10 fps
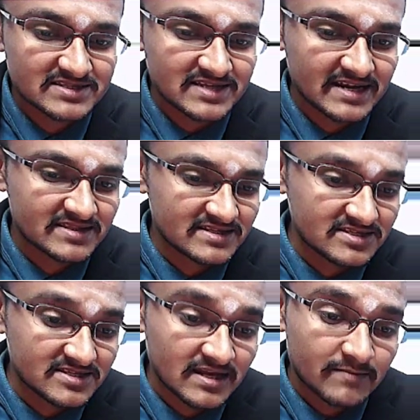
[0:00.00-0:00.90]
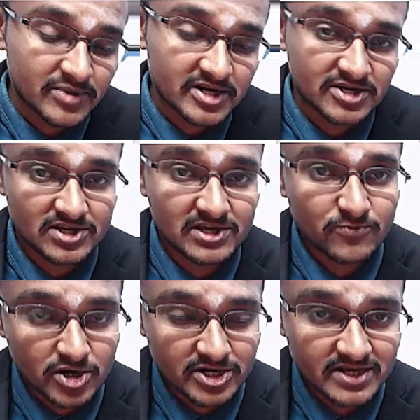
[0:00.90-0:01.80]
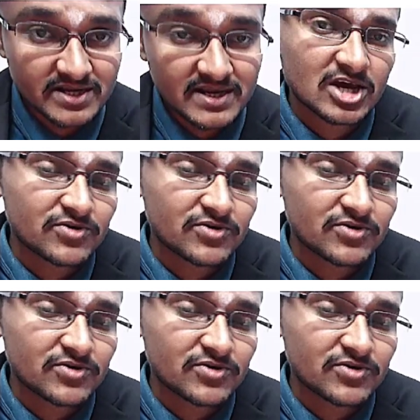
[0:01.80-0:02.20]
inside this particular water.